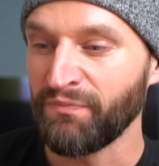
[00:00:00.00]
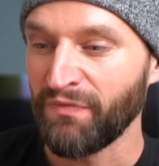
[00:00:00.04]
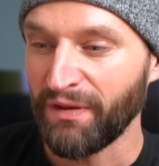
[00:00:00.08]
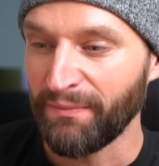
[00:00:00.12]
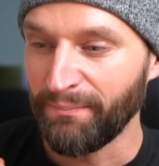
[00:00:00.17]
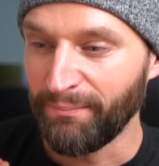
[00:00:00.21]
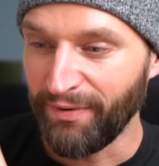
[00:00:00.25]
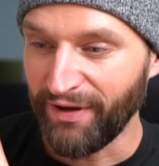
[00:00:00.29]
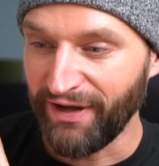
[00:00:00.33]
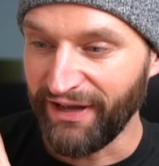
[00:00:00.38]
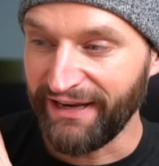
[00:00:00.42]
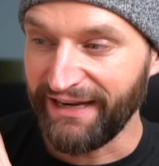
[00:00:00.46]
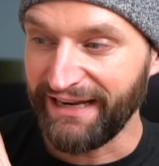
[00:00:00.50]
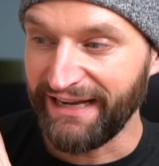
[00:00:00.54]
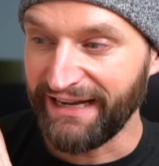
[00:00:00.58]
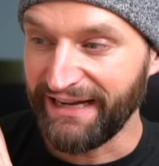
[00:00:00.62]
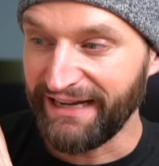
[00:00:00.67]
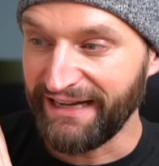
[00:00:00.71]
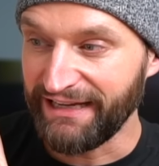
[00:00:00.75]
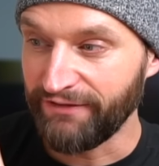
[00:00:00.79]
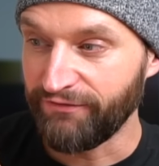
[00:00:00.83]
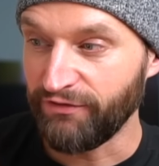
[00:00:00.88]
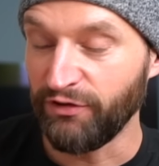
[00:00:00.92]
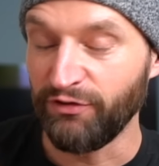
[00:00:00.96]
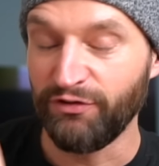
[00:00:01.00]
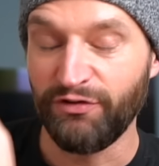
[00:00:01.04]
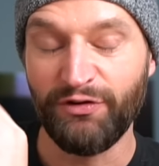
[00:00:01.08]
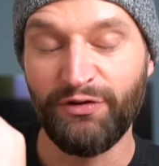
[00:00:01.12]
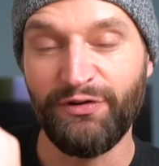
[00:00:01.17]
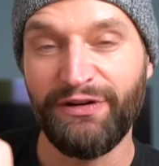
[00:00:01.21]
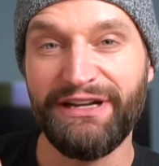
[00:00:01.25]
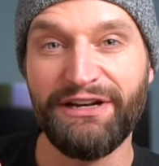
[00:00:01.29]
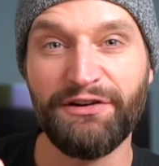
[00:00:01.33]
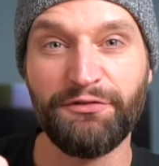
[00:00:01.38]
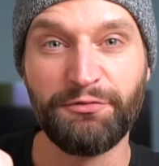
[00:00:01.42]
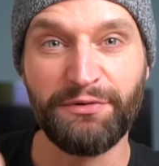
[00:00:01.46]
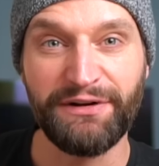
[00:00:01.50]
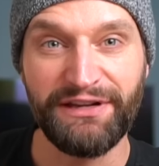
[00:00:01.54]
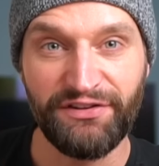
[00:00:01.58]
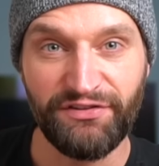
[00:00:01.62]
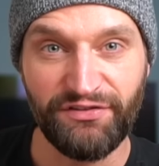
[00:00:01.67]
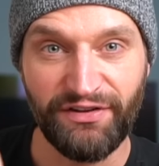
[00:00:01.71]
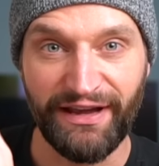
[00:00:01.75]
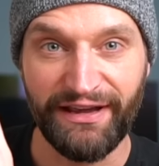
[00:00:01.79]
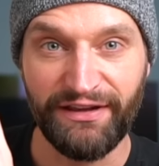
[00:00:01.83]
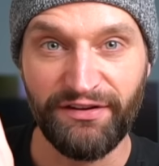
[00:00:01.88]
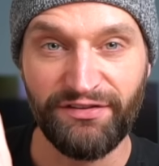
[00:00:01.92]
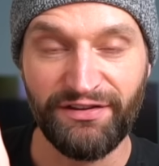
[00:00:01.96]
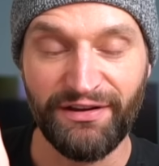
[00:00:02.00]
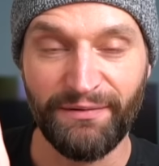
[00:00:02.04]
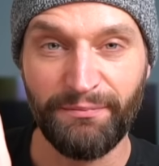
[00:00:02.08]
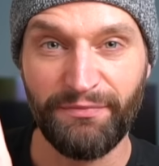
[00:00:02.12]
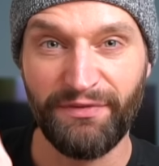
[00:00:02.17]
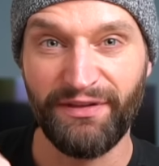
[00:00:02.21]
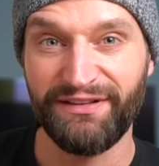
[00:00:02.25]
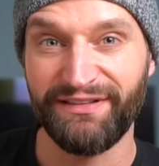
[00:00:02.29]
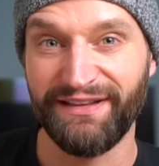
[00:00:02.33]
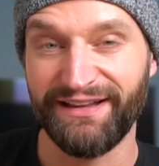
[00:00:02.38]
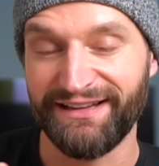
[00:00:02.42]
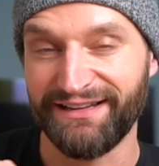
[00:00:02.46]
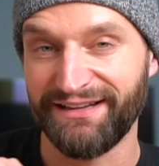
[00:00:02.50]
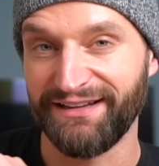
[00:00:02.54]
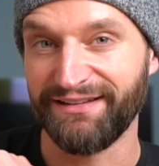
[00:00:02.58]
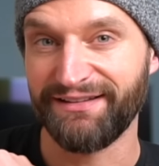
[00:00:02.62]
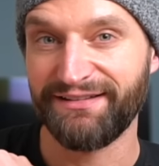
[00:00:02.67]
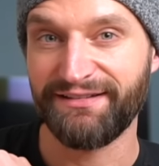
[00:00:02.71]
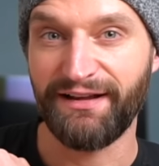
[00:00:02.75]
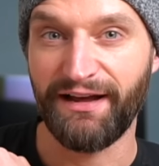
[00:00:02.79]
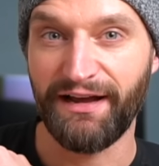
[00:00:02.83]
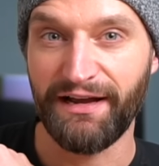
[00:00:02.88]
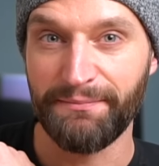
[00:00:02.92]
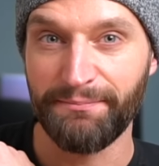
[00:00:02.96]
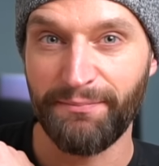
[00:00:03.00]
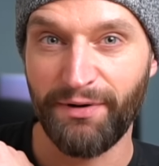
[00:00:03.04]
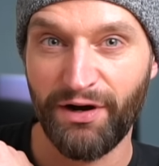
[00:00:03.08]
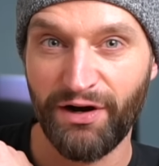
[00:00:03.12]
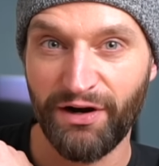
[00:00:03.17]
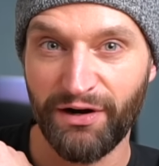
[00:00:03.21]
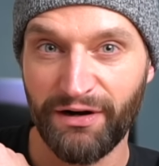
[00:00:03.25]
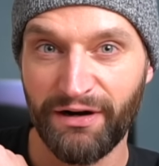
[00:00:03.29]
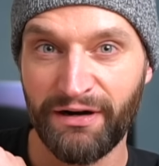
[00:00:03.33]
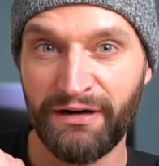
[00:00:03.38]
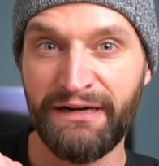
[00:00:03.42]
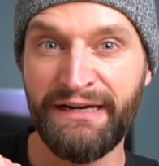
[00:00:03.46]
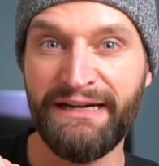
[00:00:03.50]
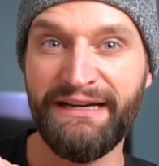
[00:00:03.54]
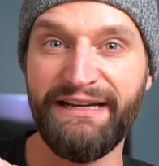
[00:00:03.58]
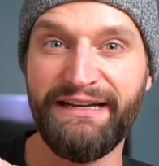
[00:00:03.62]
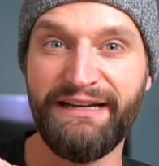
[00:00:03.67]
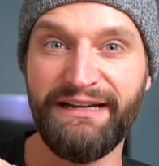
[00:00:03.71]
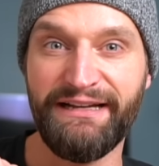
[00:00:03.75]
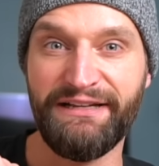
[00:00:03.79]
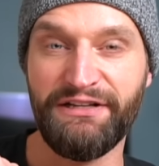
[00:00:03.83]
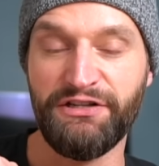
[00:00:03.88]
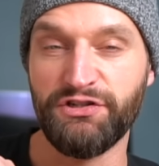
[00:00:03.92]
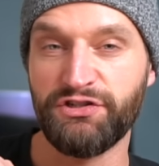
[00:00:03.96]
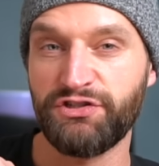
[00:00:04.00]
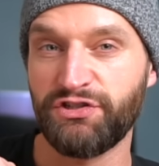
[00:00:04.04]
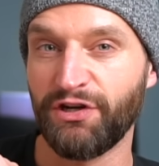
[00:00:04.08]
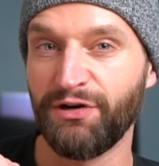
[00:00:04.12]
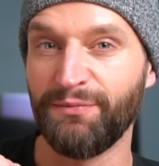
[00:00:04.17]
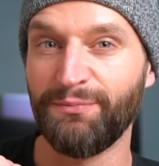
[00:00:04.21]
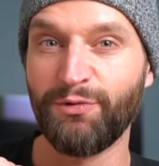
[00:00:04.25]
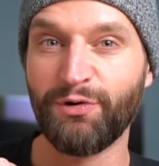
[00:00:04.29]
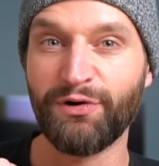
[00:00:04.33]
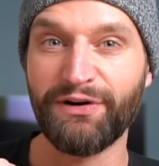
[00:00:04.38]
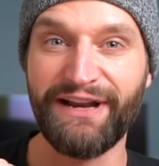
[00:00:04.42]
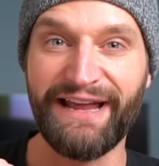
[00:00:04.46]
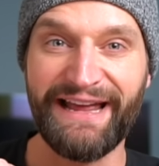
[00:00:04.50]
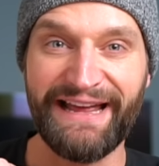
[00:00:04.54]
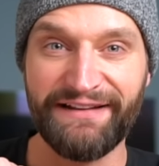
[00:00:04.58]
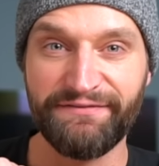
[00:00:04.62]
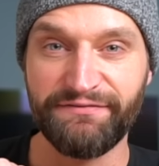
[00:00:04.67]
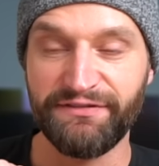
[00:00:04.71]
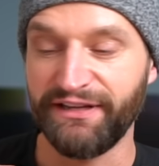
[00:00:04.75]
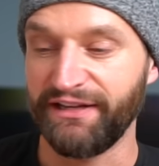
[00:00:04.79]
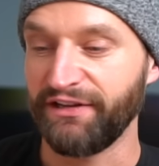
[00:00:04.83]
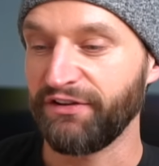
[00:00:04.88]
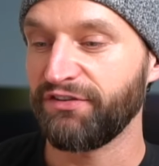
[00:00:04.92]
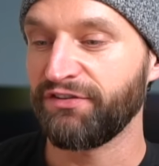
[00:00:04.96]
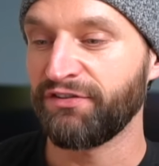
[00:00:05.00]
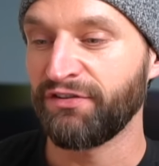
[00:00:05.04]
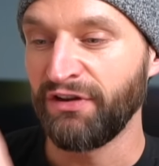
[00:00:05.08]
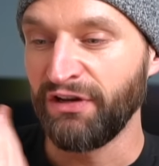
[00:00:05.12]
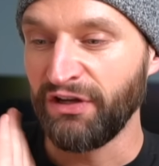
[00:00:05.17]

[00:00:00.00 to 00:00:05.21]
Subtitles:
But if you do need to resize something like in a sidebar and you show more nav links,